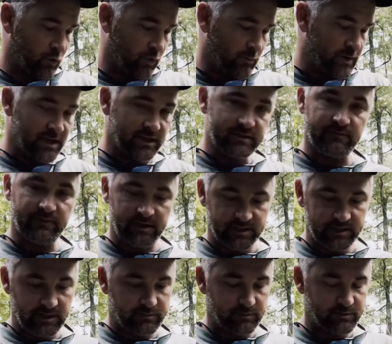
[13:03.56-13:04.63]
minutes to finish
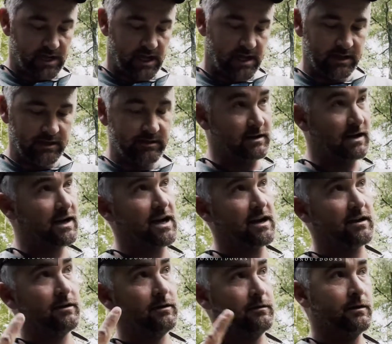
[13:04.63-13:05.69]
up some stands, and I got a
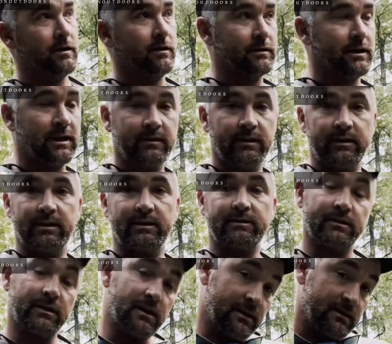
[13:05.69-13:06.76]
coon dog down there that's
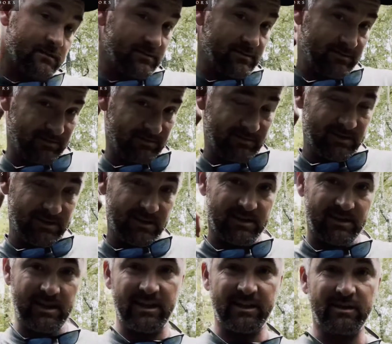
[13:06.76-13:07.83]

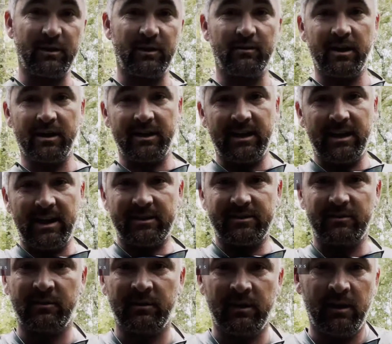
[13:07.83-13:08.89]
needs to be run tonight, so
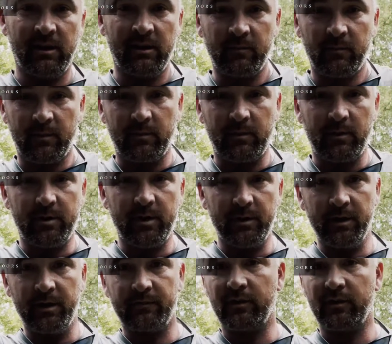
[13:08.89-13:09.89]
we're gonna go coon hunting for